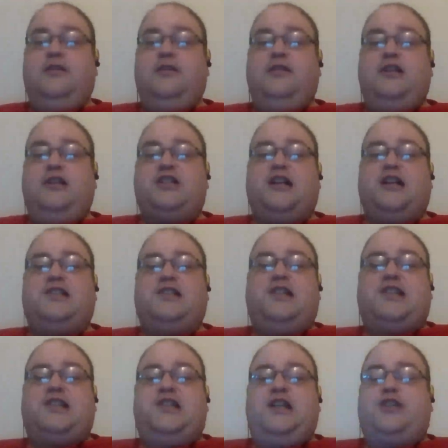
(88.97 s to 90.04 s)
They shot
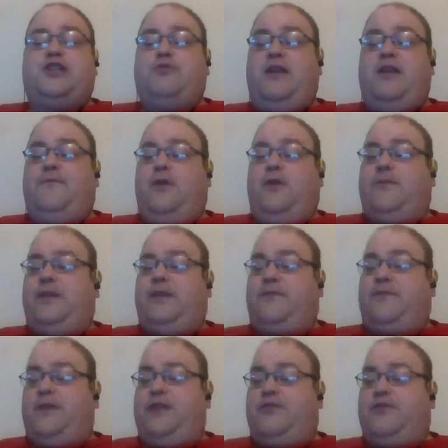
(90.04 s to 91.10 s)
16 of 24 from the
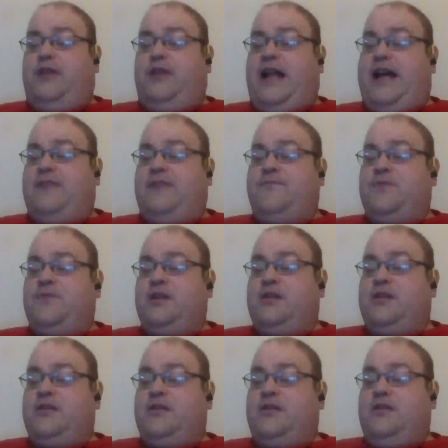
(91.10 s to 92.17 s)
free throw line
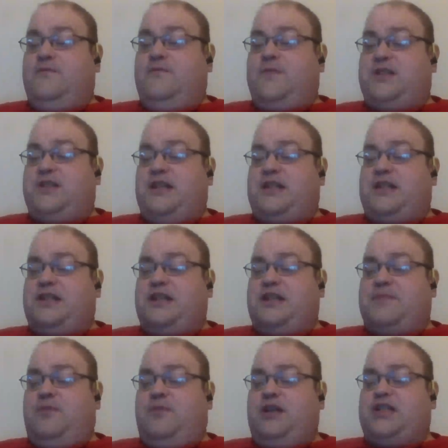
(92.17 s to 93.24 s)
for
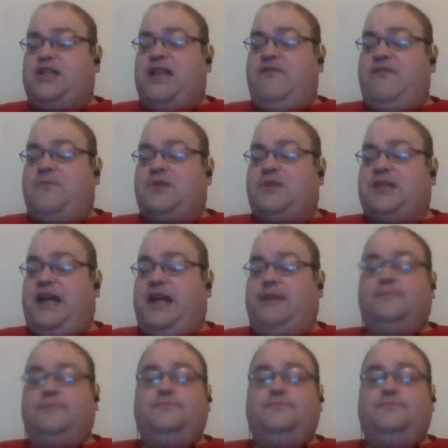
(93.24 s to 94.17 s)
66.7%.